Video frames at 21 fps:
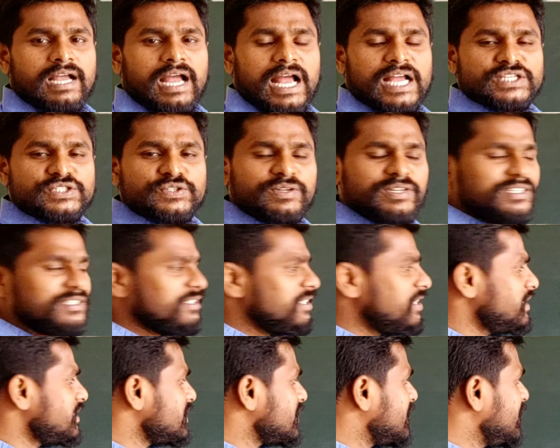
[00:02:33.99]
Actually,
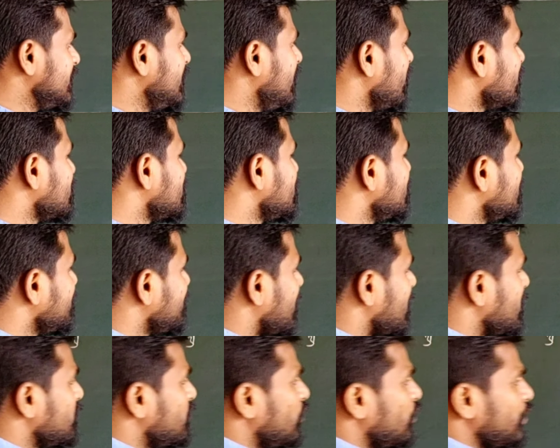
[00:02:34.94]
this
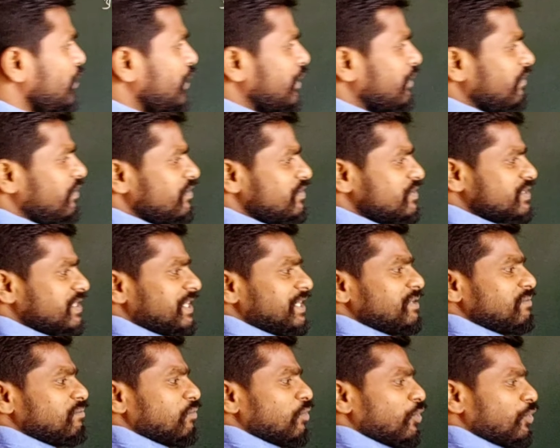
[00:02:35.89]

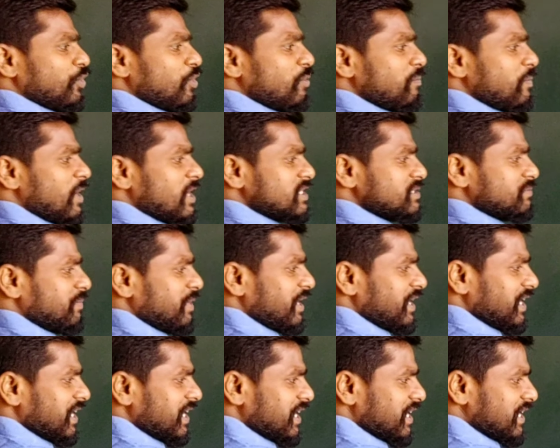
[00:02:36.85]
deoxyribonucleoside
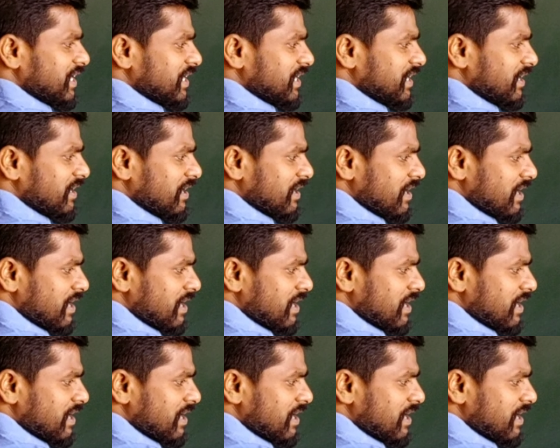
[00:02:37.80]
monophosphate